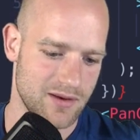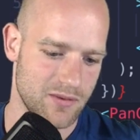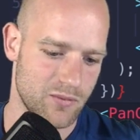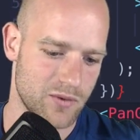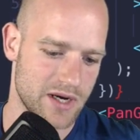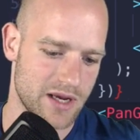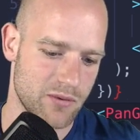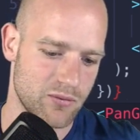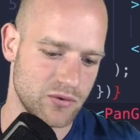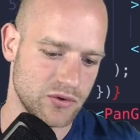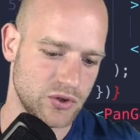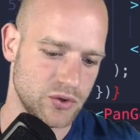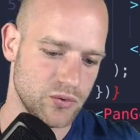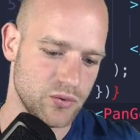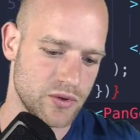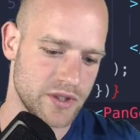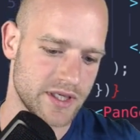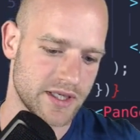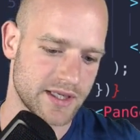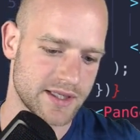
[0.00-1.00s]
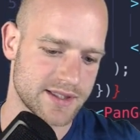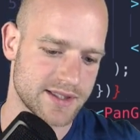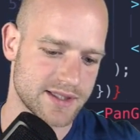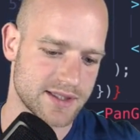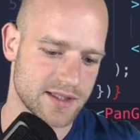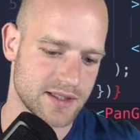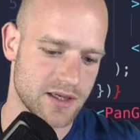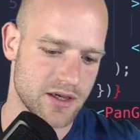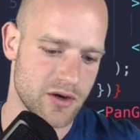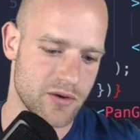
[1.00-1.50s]
What I would do here is
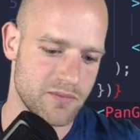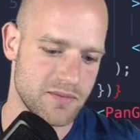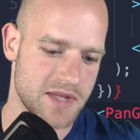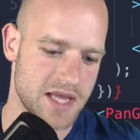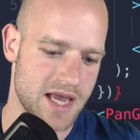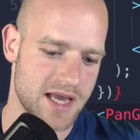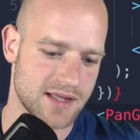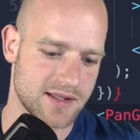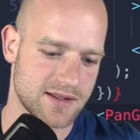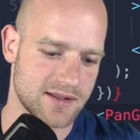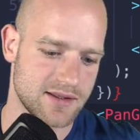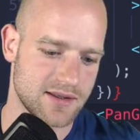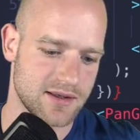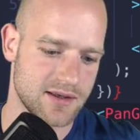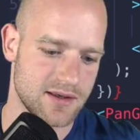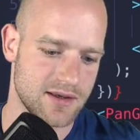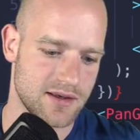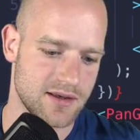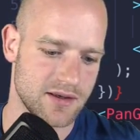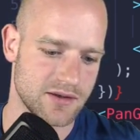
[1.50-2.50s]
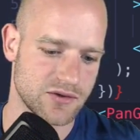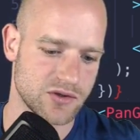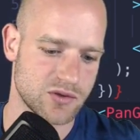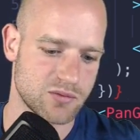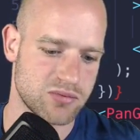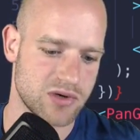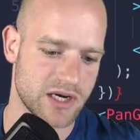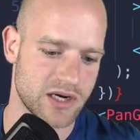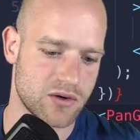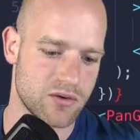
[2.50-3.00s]
update the
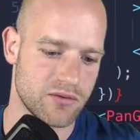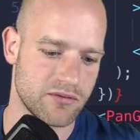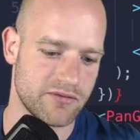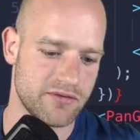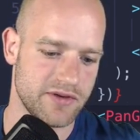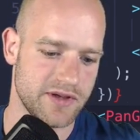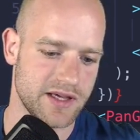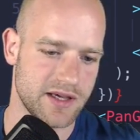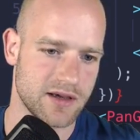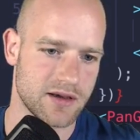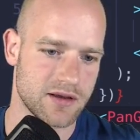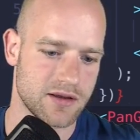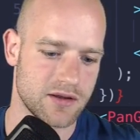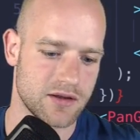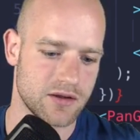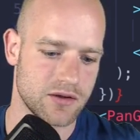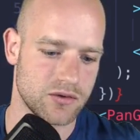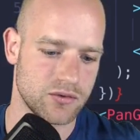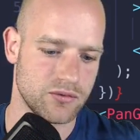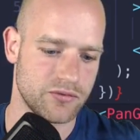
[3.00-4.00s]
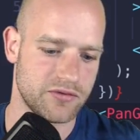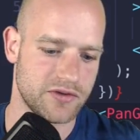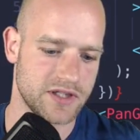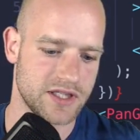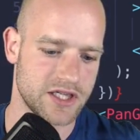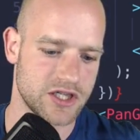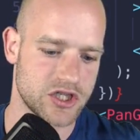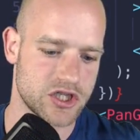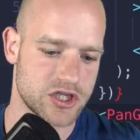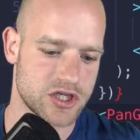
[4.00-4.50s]
Spring config to
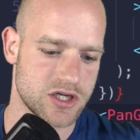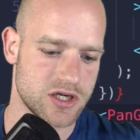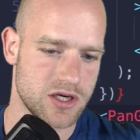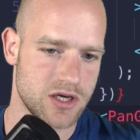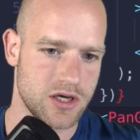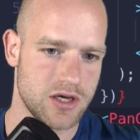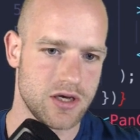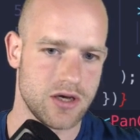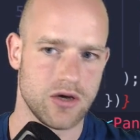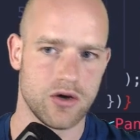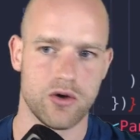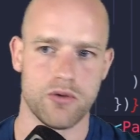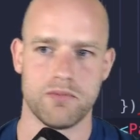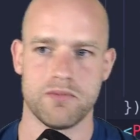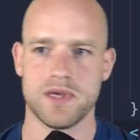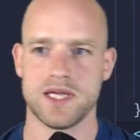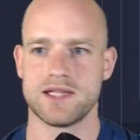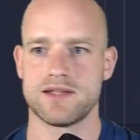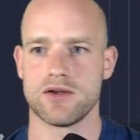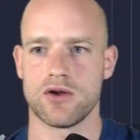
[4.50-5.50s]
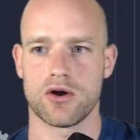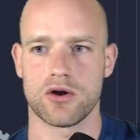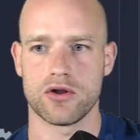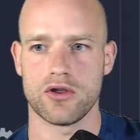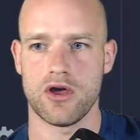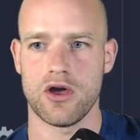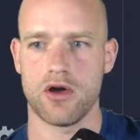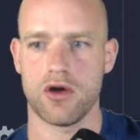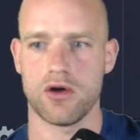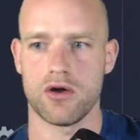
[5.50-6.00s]
finish a bit
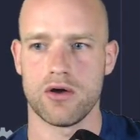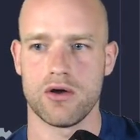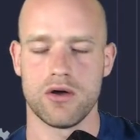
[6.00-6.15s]
earlier.